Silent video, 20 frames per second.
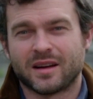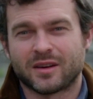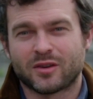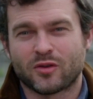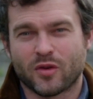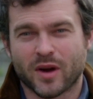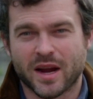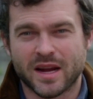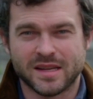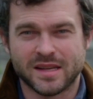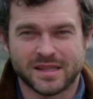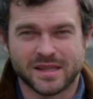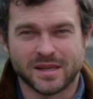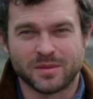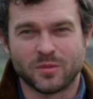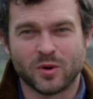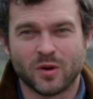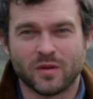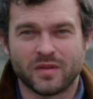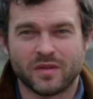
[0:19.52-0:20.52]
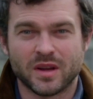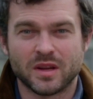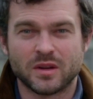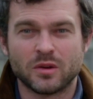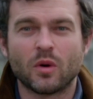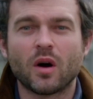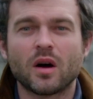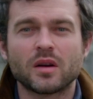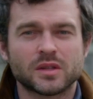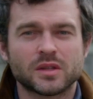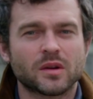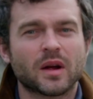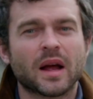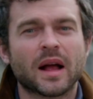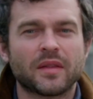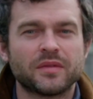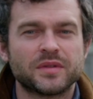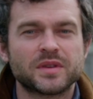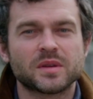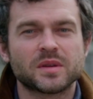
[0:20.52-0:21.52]
crazy movie, you also
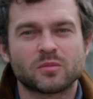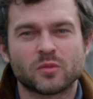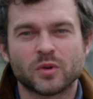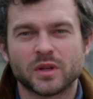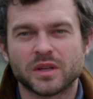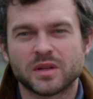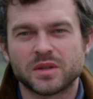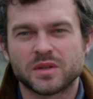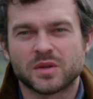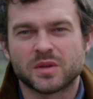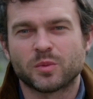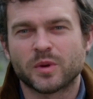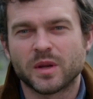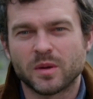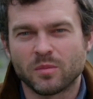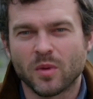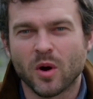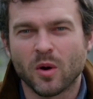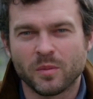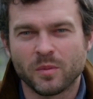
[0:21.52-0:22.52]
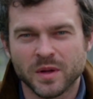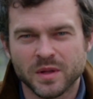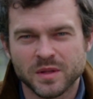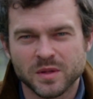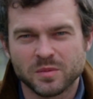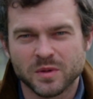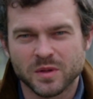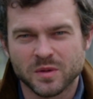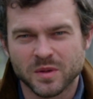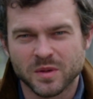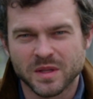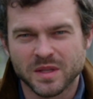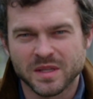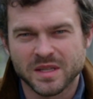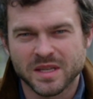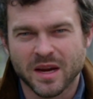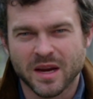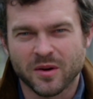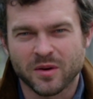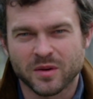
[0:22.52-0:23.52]
had some really sweet moments between
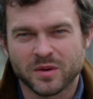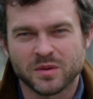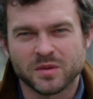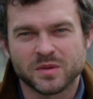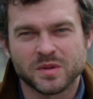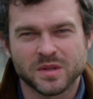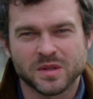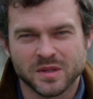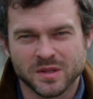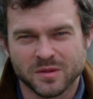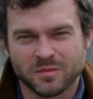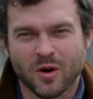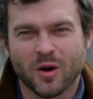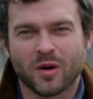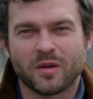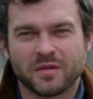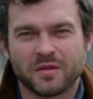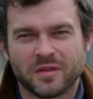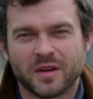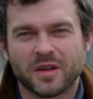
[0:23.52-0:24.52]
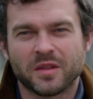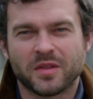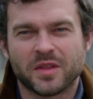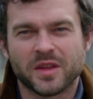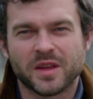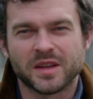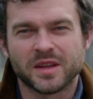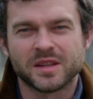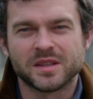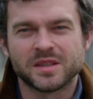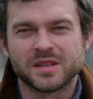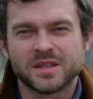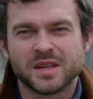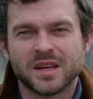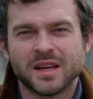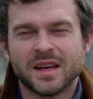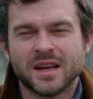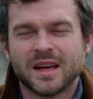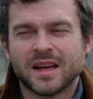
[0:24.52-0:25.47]
these characters and some heartfelt things.